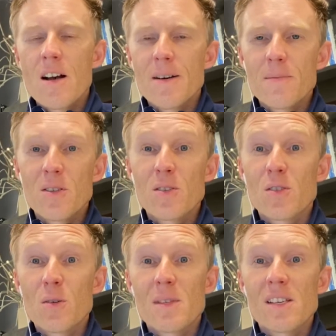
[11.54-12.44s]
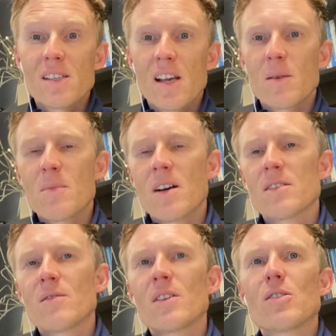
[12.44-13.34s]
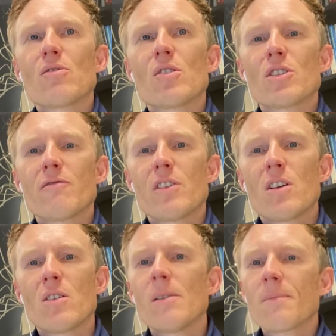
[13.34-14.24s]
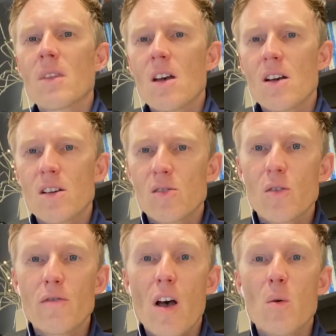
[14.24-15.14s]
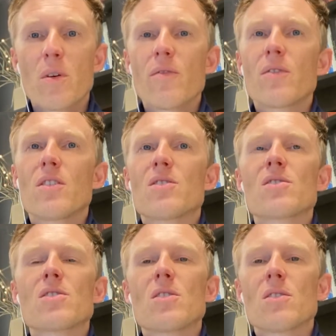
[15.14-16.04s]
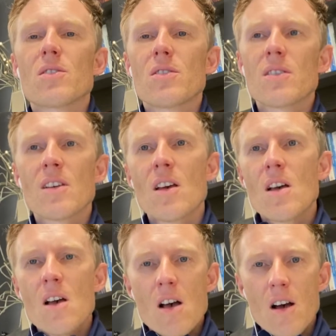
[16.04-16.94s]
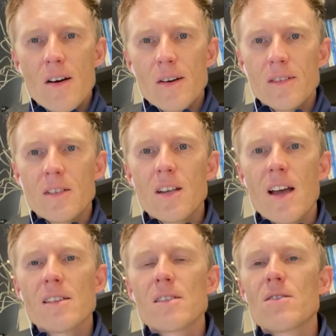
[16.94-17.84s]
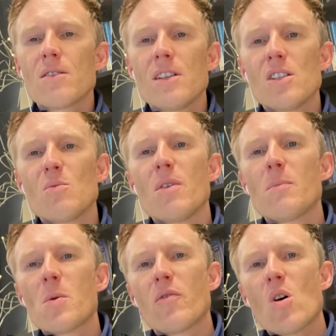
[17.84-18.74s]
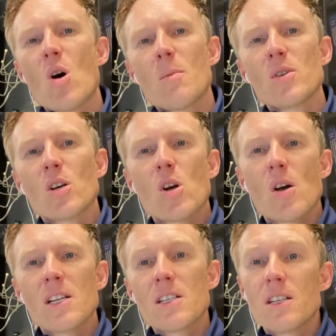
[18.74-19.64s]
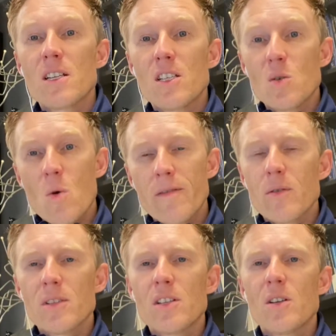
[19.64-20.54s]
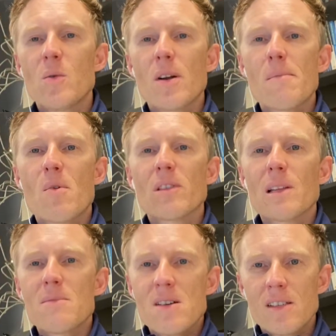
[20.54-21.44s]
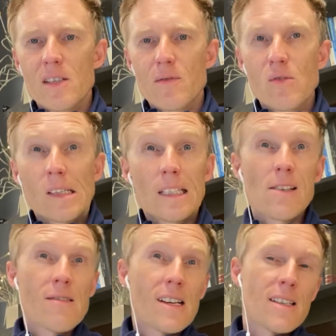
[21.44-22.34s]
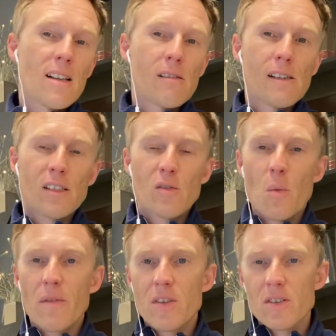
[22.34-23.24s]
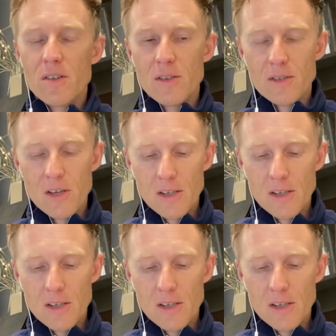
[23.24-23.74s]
This is going to be the second part of the introduction video. So far we've discussed the tests that need to be performed according to TG-142 on a monthly basis for a linear accelerator, and we've discussed